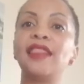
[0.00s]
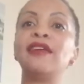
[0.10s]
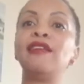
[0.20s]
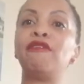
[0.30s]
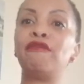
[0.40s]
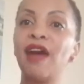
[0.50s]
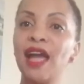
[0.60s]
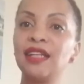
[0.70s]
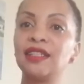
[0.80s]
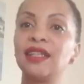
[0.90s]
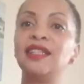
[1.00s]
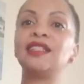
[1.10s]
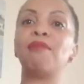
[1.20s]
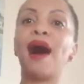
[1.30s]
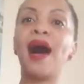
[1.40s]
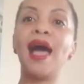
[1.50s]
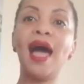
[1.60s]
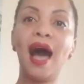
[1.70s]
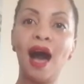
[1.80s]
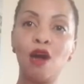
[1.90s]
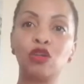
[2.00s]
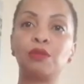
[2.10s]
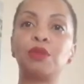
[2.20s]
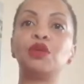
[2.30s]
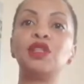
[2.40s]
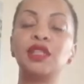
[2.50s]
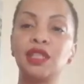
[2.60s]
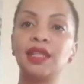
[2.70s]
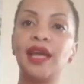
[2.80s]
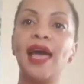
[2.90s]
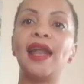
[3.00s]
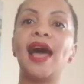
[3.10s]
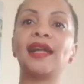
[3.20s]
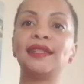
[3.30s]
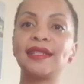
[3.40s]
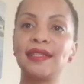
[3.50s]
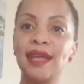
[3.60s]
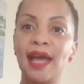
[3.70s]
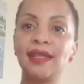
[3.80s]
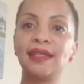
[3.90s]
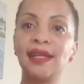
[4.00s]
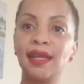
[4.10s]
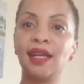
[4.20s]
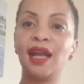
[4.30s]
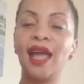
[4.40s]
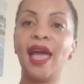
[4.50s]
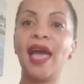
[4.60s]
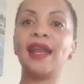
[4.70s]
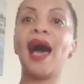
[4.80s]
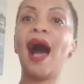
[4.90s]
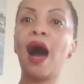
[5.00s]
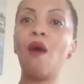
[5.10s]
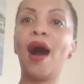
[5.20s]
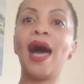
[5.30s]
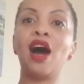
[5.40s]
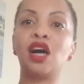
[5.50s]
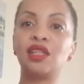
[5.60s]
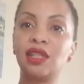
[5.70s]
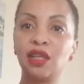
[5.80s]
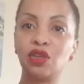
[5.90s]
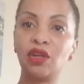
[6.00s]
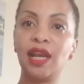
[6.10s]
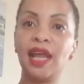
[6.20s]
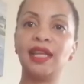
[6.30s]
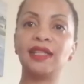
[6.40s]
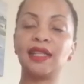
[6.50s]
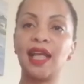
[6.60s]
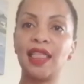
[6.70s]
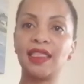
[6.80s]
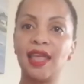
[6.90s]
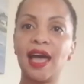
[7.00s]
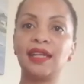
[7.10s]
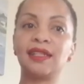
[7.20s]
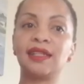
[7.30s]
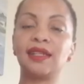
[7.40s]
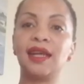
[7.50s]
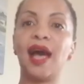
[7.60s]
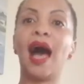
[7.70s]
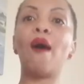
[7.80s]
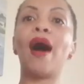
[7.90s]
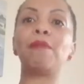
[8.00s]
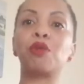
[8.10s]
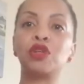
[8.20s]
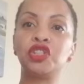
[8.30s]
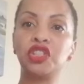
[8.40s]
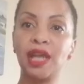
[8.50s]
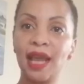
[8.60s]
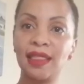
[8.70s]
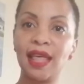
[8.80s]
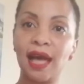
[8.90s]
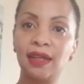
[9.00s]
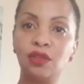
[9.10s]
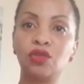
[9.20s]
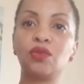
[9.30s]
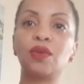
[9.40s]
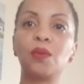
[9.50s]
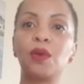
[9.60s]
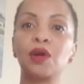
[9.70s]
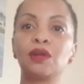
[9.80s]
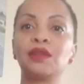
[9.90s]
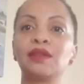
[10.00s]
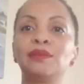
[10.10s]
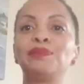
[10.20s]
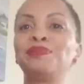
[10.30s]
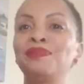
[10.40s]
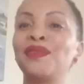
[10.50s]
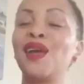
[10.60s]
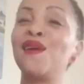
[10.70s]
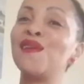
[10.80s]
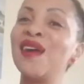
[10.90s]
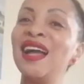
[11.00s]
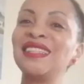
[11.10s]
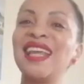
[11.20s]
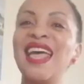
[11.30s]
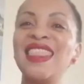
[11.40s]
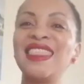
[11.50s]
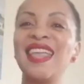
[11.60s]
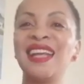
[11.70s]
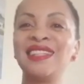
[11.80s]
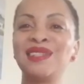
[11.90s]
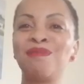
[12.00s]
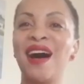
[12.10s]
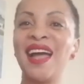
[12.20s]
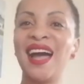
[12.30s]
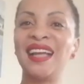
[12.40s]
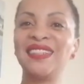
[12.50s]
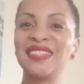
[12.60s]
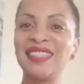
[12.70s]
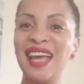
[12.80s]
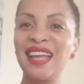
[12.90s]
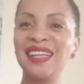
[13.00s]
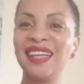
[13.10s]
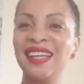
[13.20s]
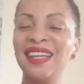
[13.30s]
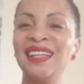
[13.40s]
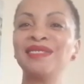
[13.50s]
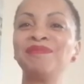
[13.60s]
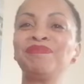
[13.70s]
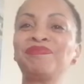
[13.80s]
The effect is my output and understanding, and how I articulate that, how I project that into the world. All right, that is my understanding.